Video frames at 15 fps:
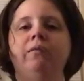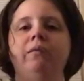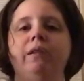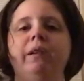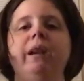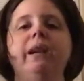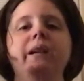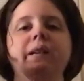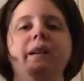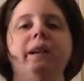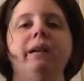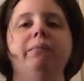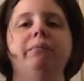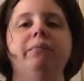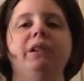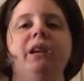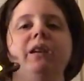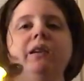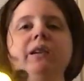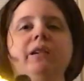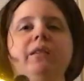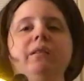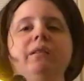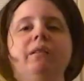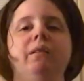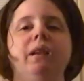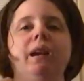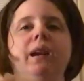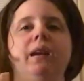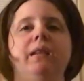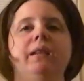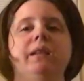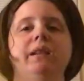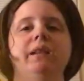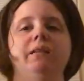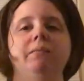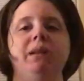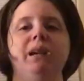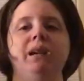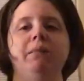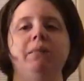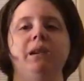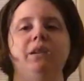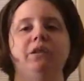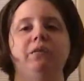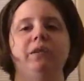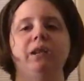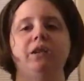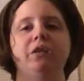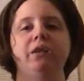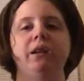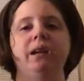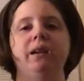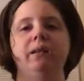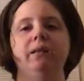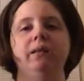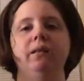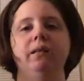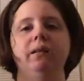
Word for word: For nighttime, Darian has his Mickey Mouse flashlight.